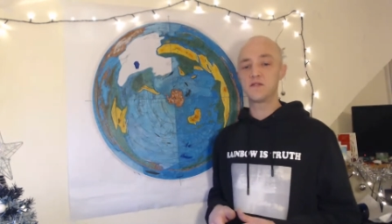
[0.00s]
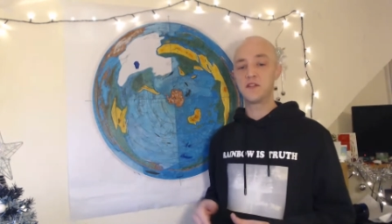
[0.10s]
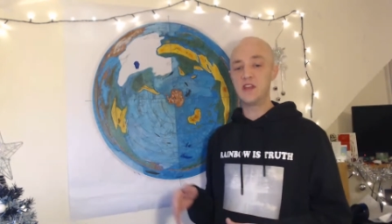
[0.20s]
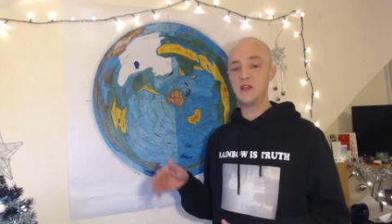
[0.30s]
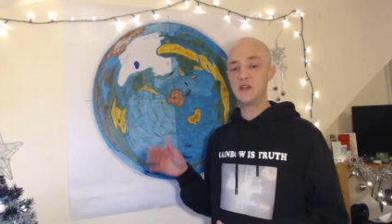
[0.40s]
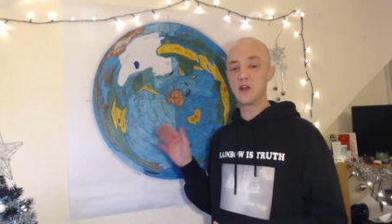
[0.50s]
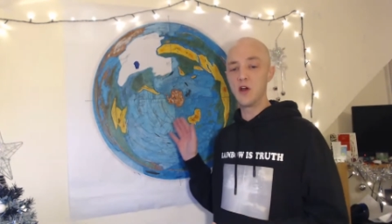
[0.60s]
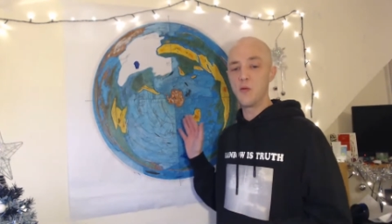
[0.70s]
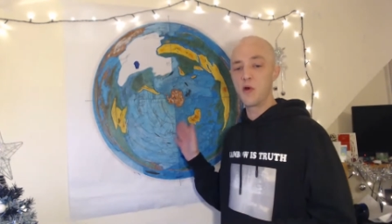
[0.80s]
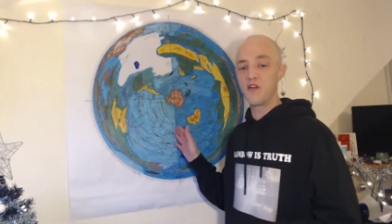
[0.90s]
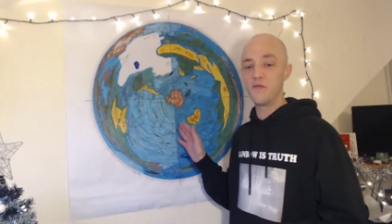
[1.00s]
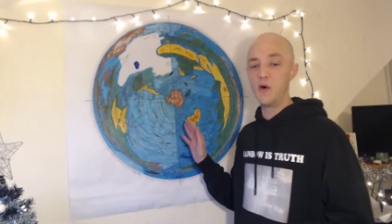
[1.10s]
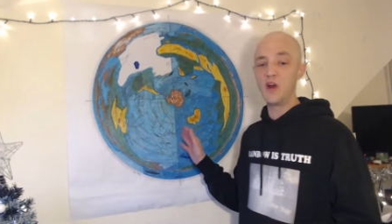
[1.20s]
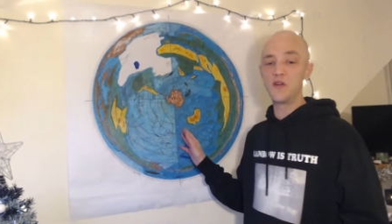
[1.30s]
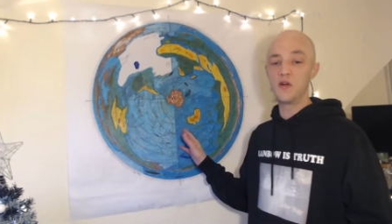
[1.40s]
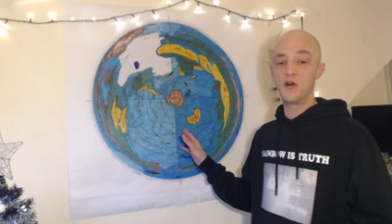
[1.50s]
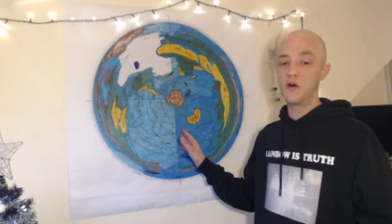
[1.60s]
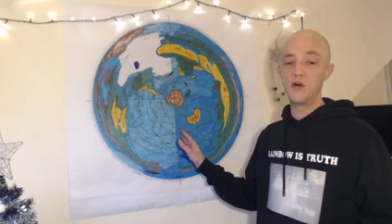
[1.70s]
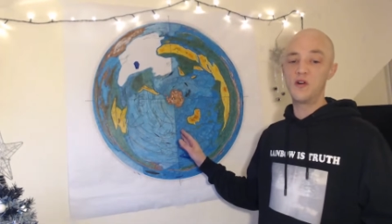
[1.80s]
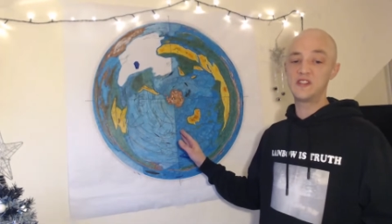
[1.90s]
the globe earth model at
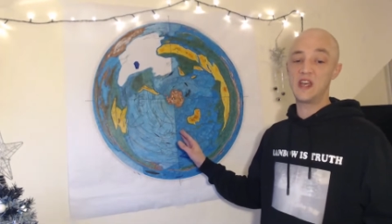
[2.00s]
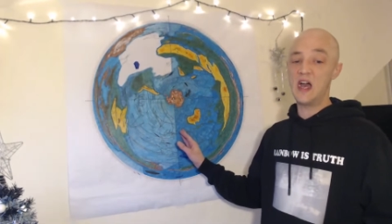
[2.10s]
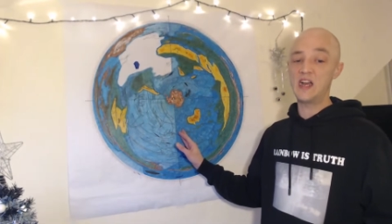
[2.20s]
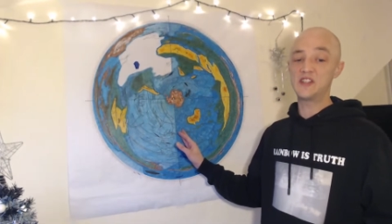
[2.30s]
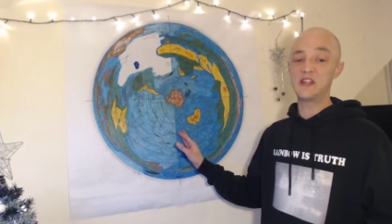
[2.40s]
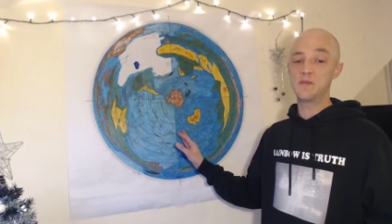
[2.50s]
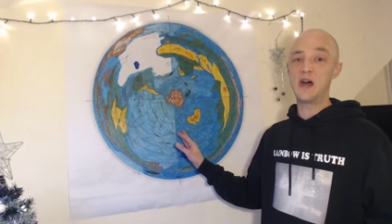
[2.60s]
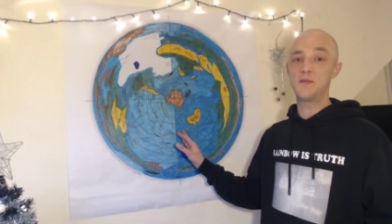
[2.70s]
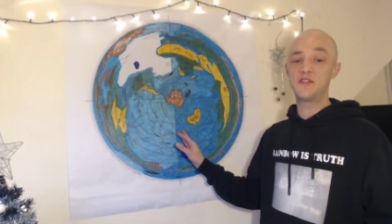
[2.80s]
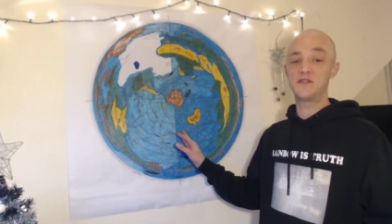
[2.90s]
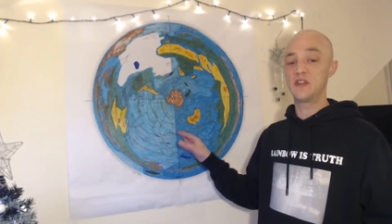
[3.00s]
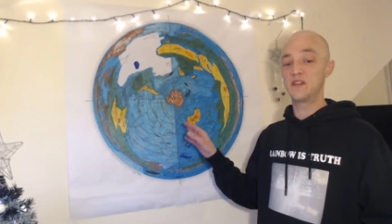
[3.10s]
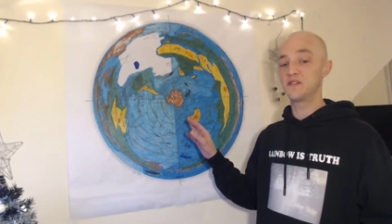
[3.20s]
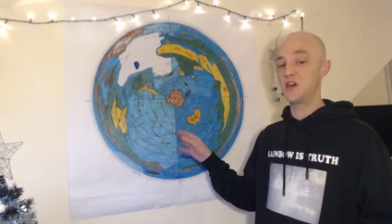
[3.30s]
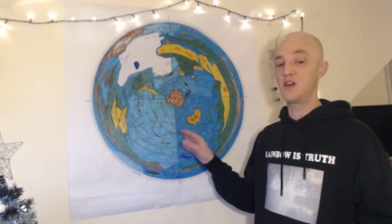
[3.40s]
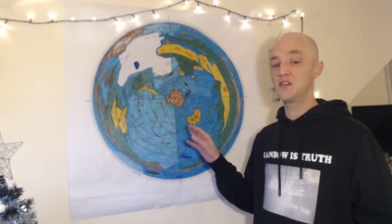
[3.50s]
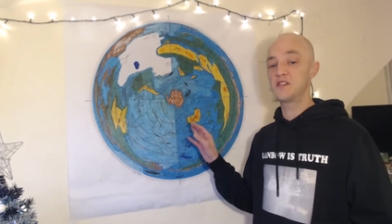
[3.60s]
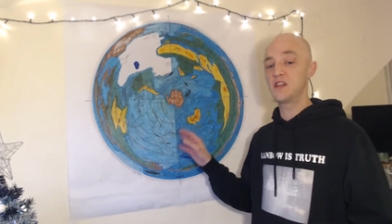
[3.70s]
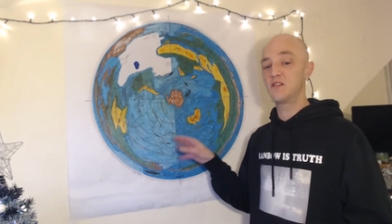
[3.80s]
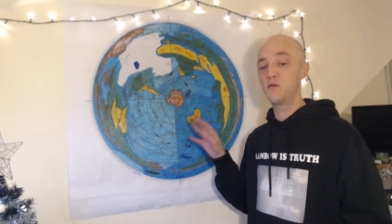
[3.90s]
all has actually mapped the
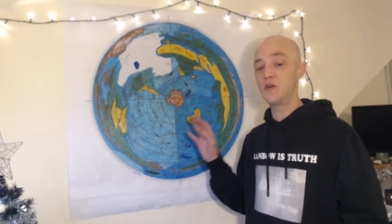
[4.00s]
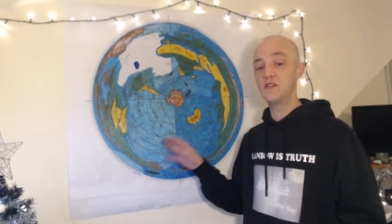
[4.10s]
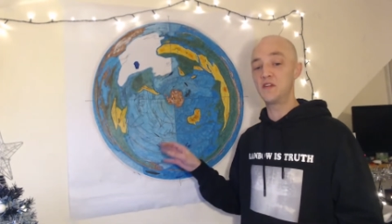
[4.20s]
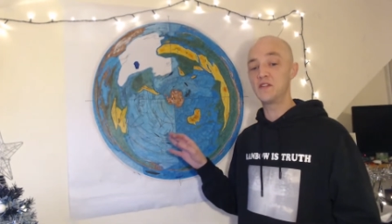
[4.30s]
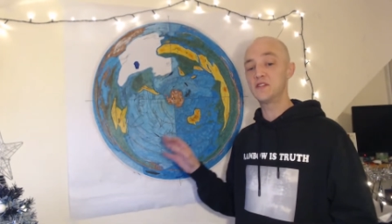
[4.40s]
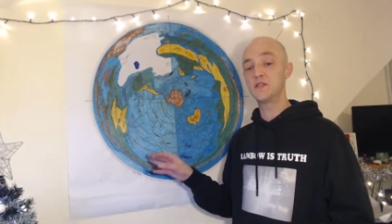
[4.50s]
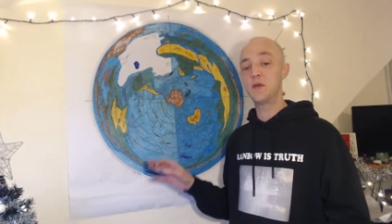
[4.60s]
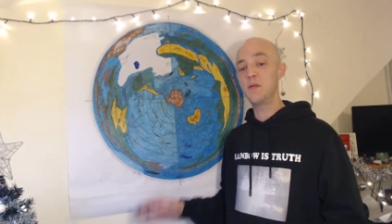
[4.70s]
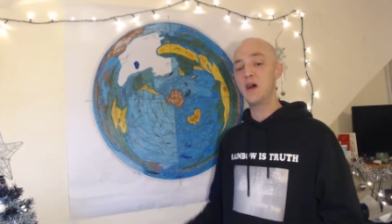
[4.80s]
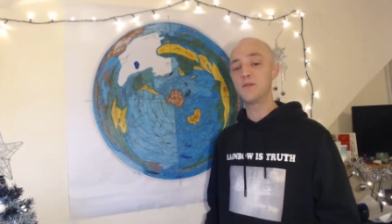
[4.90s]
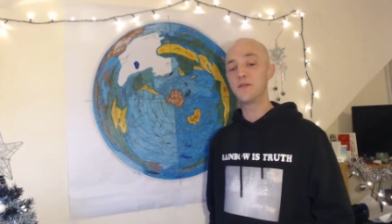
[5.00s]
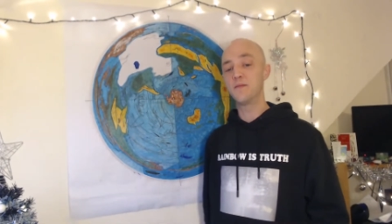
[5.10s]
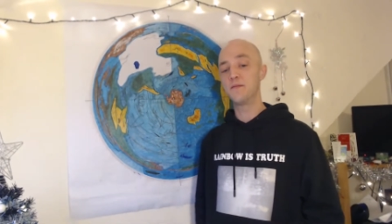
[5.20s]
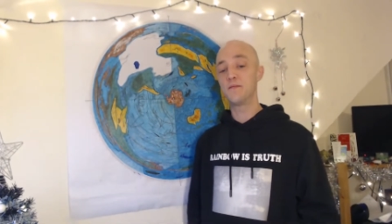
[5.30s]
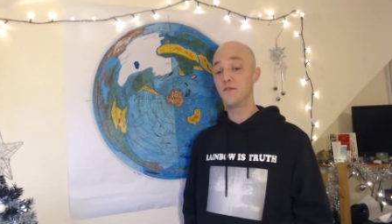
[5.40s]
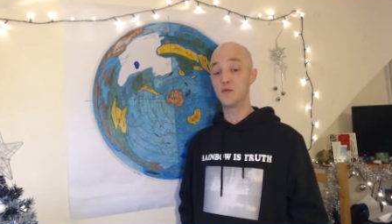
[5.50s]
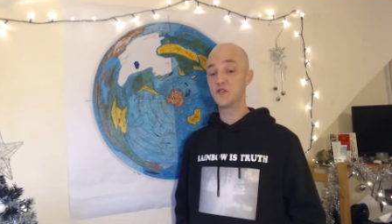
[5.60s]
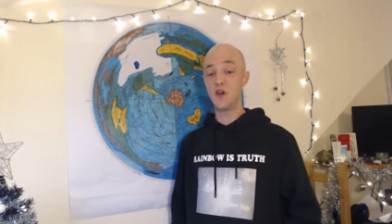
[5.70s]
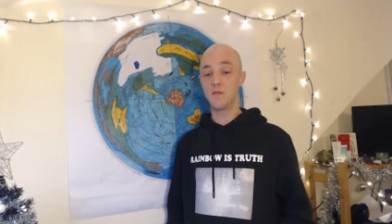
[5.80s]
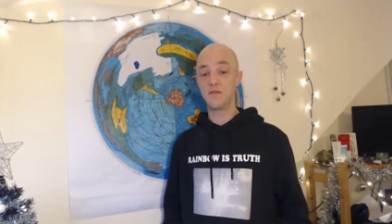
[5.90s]
entirety of what there is to be mapped. Full
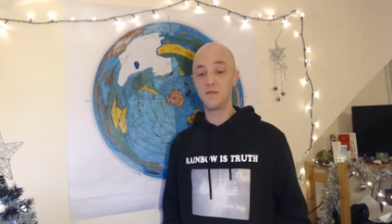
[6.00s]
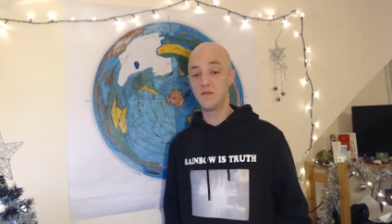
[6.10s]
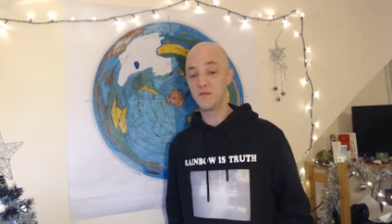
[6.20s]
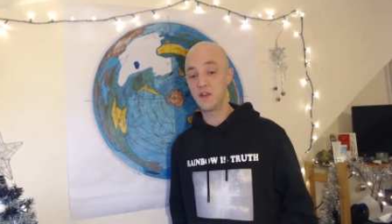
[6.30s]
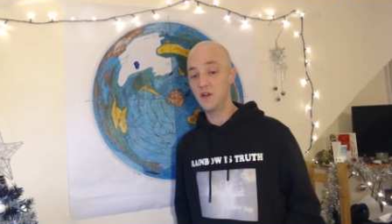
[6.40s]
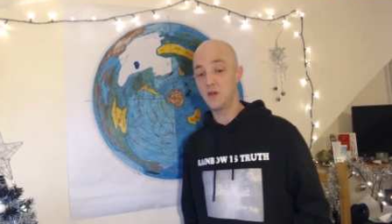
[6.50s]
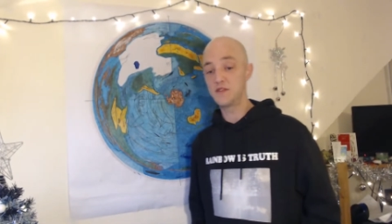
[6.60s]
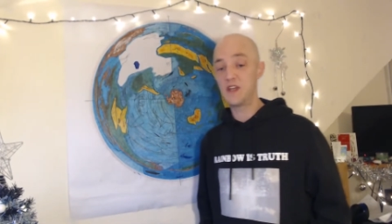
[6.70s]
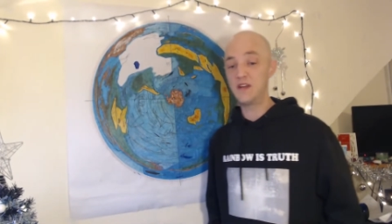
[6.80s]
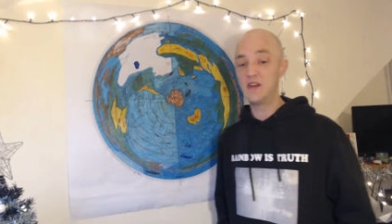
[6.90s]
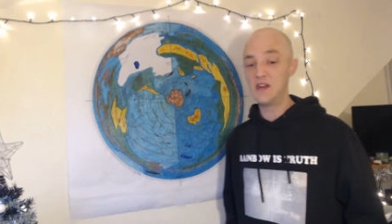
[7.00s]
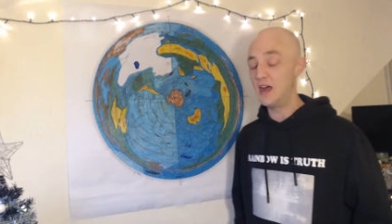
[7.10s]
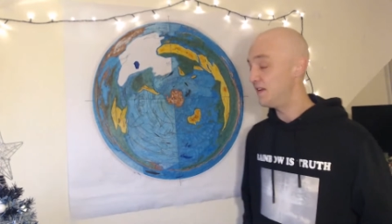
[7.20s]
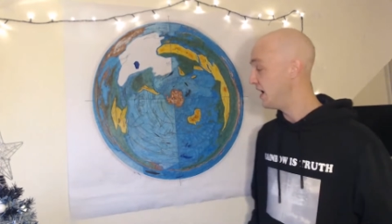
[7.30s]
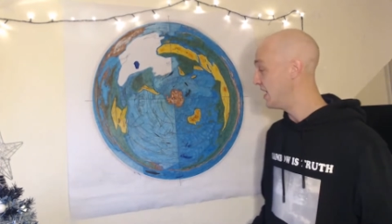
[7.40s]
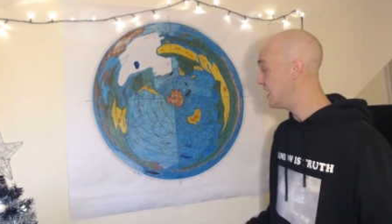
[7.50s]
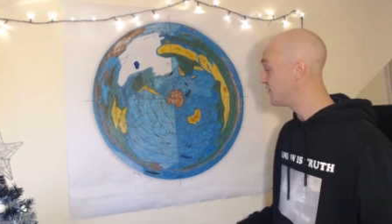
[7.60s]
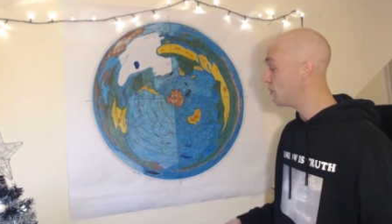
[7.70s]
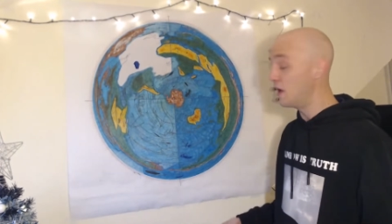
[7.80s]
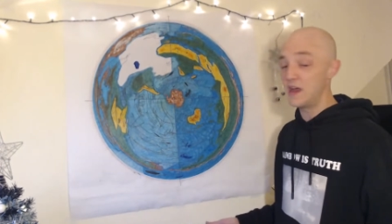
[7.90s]
stop. You know what I'm saying? And that
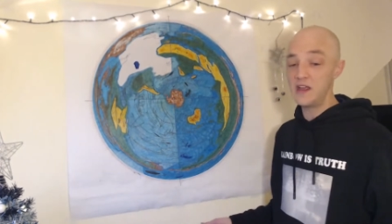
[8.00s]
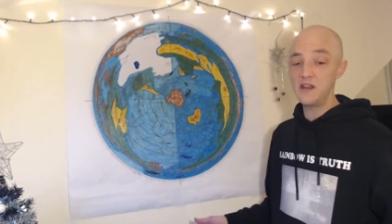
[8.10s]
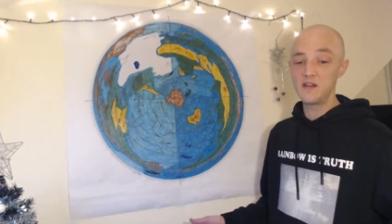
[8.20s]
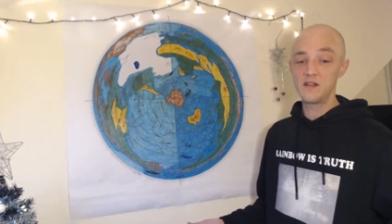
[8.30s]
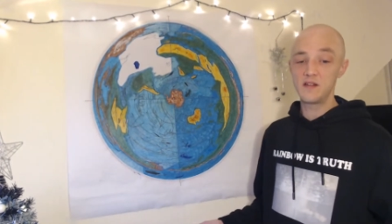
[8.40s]
either way,